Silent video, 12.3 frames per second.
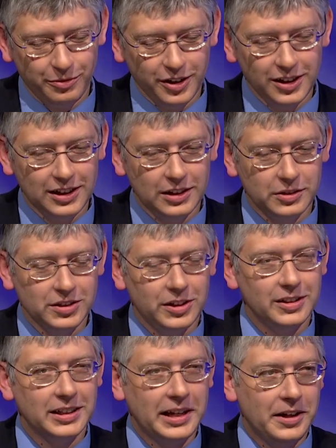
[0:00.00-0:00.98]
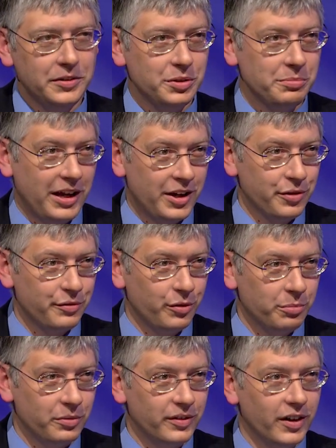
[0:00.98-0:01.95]
we're what's called a council manager
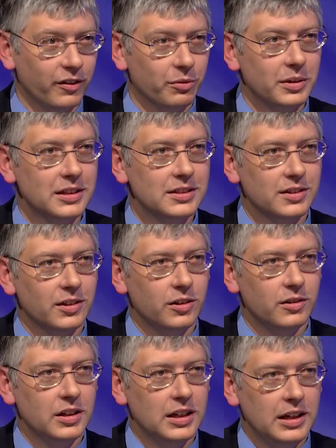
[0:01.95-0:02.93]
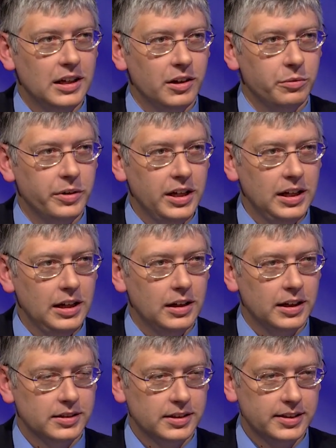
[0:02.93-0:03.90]
form of government. So we,
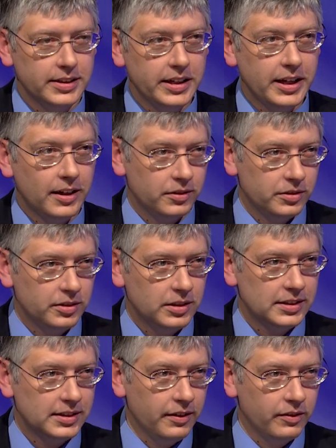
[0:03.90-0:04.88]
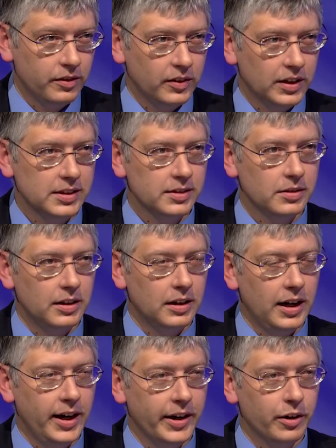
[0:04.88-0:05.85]
as the city council, the 7 of us,
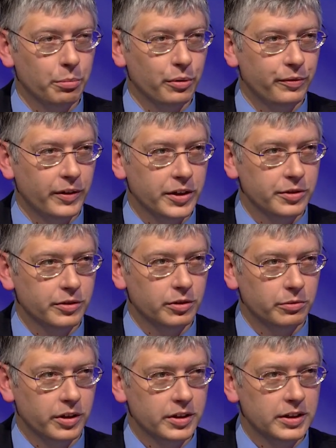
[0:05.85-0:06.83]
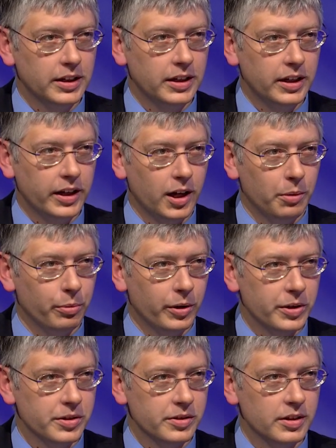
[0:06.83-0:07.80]
hire a professional to run the day-to-day
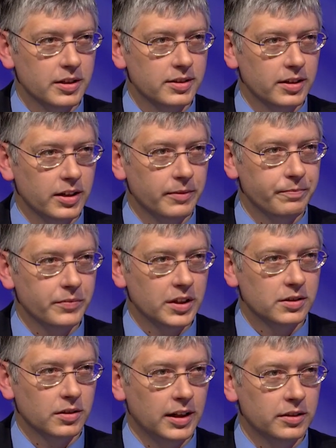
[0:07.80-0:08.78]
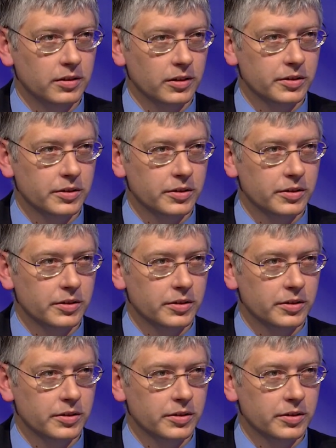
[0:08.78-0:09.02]
operations of the city. And so that's our